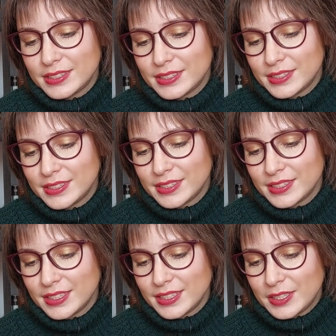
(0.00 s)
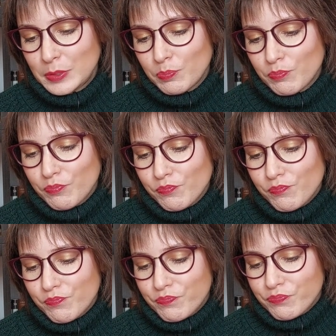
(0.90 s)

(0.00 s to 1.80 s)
Nothing is said.